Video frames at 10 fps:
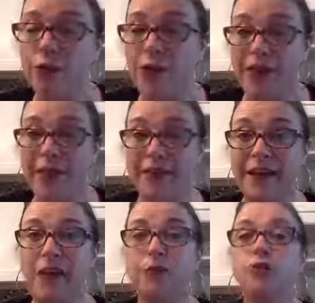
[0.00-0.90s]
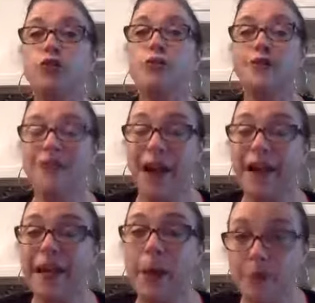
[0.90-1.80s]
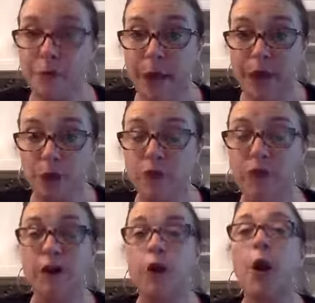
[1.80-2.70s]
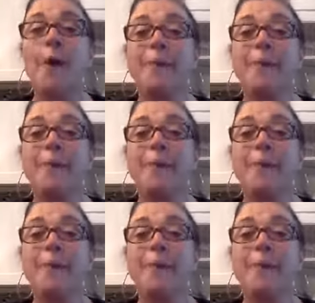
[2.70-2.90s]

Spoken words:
get that download, you are signing up for my newsletter,